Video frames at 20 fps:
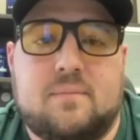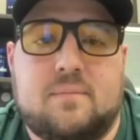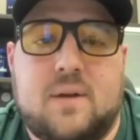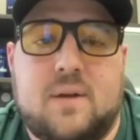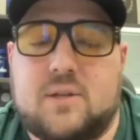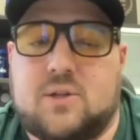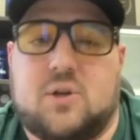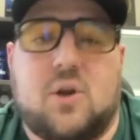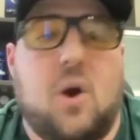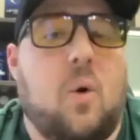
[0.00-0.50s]

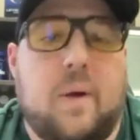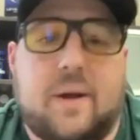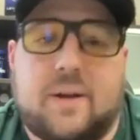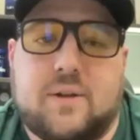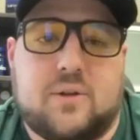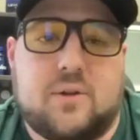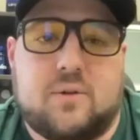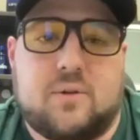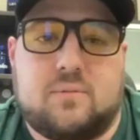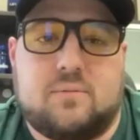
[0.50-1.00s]
It's going
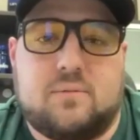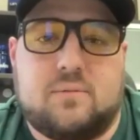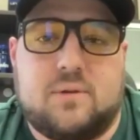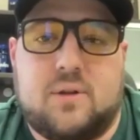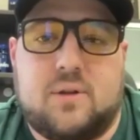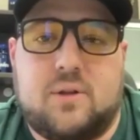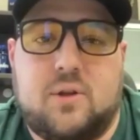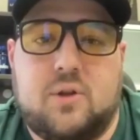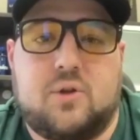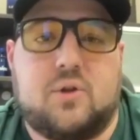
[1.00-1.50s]
to.
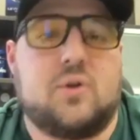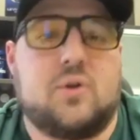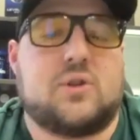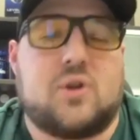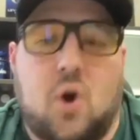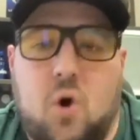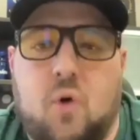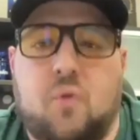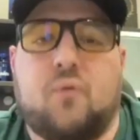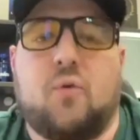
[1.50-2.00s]
You do this
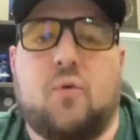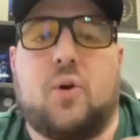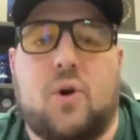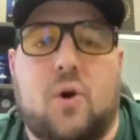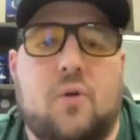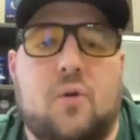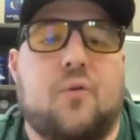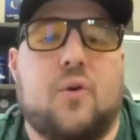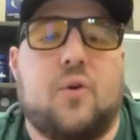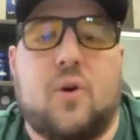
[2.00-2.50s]
over and
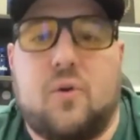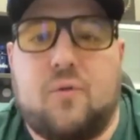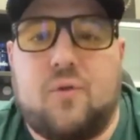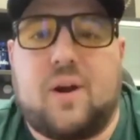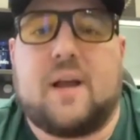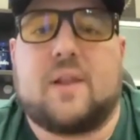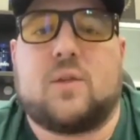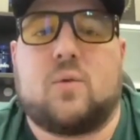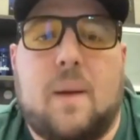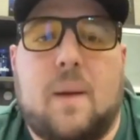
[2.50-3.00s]
over and over
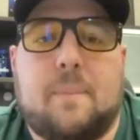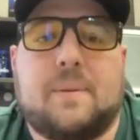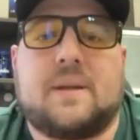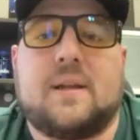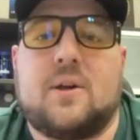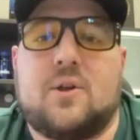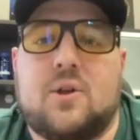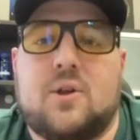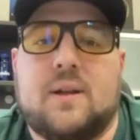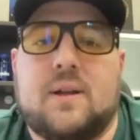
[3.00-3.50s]
again, the
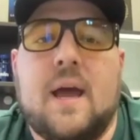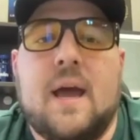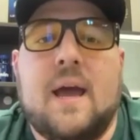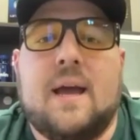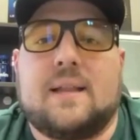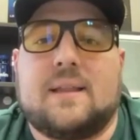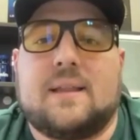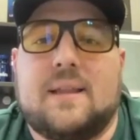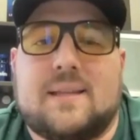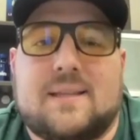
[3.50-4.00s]
repetition,
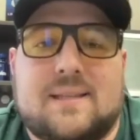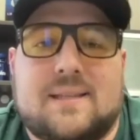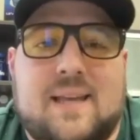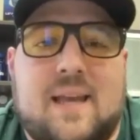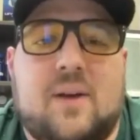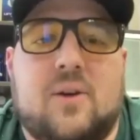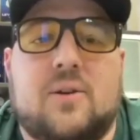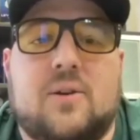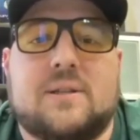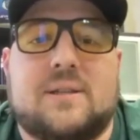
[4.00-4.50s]
the
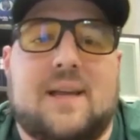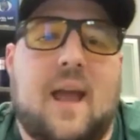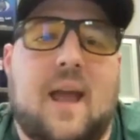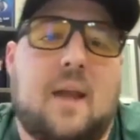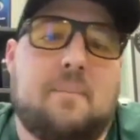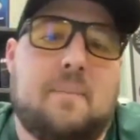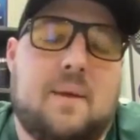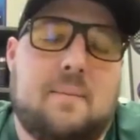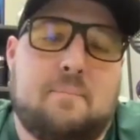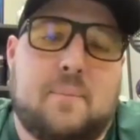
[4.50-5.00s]
skills
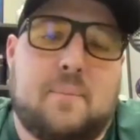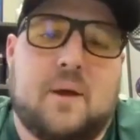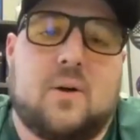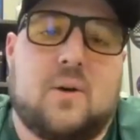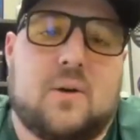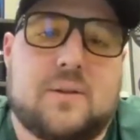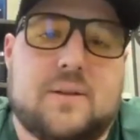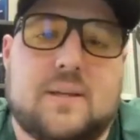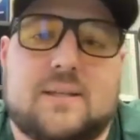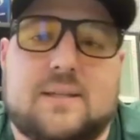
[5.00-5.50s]
can be
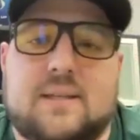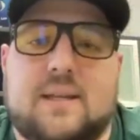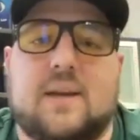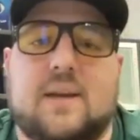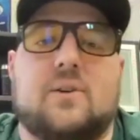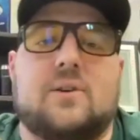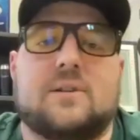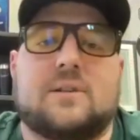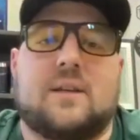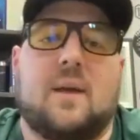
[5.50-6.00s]
built. The
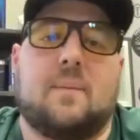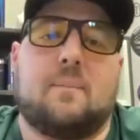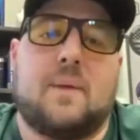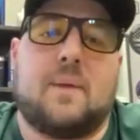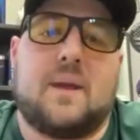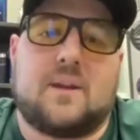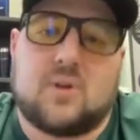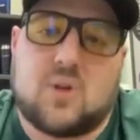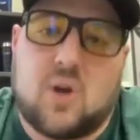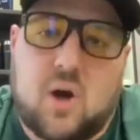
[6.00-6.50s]
skills can
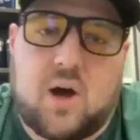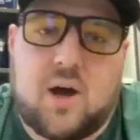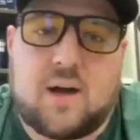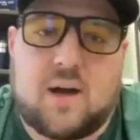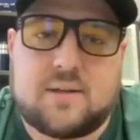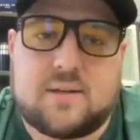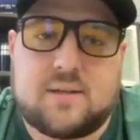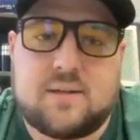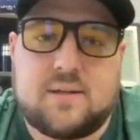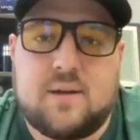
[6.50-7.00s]
be
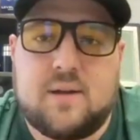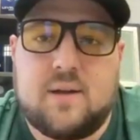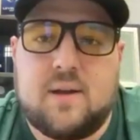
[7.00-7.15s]
taught.